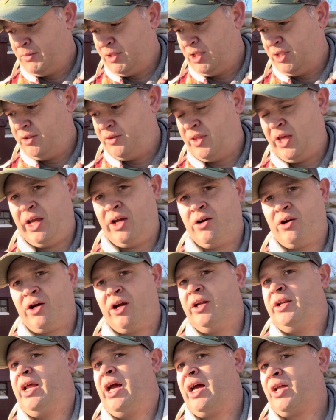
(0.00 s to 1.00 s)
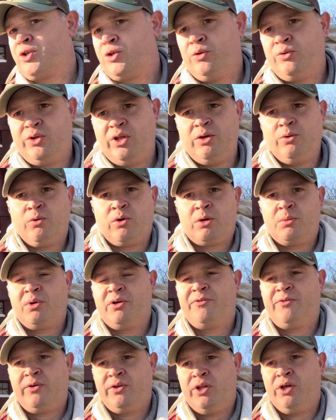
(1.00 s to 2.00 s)
they are a natural dewormer
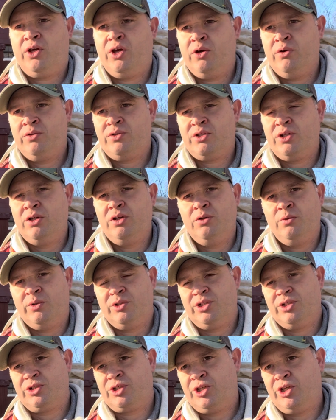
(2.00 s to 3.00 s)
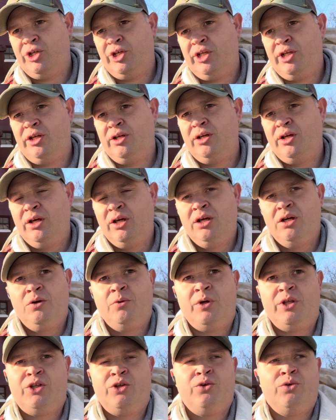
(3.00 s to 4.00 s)
for the goats, which is good.
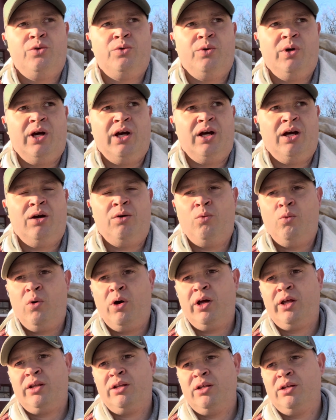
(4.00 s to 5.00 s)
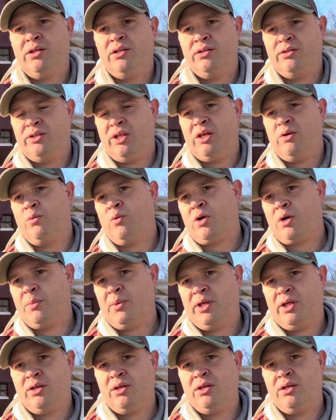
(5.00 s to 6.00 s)
We do one
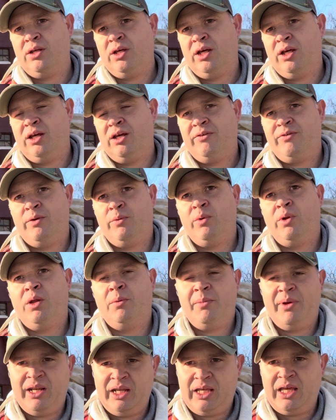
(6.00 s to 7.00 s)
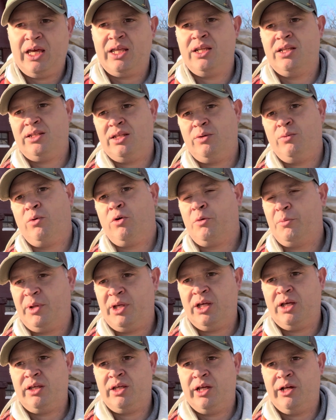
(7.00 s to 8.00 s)
deworming, if you will, a medicated
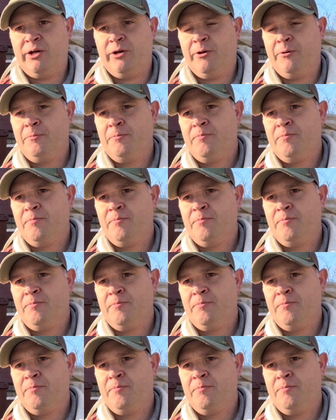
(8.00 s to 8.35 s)
deworming a year